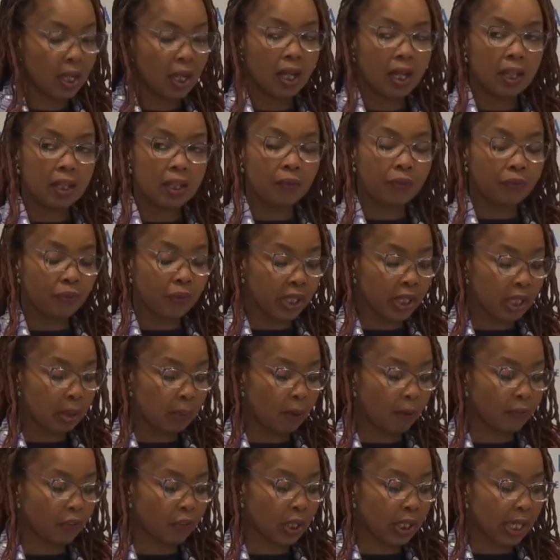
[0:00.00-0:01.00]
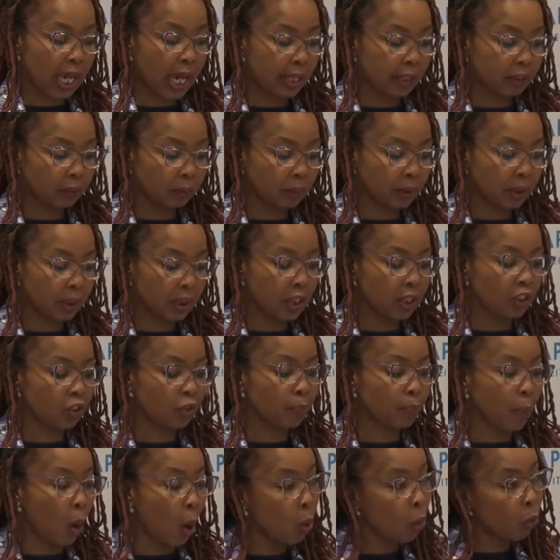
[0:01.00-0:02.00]
The freedom of the academy is
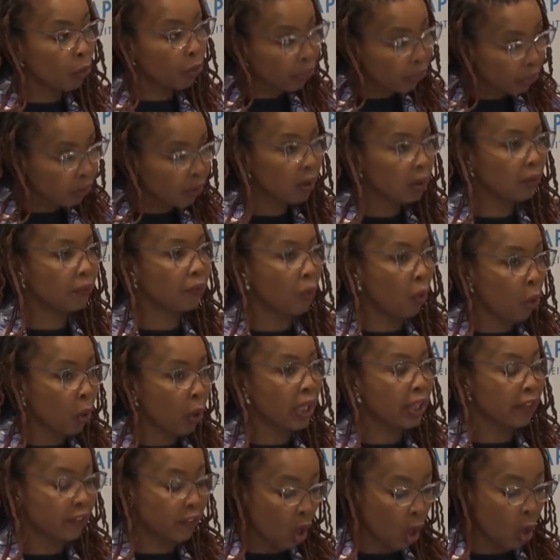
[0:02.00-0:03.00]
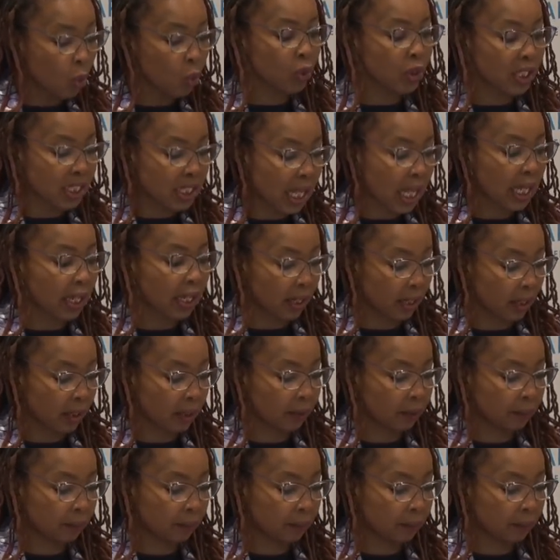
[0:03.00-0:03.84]
both for its own sake.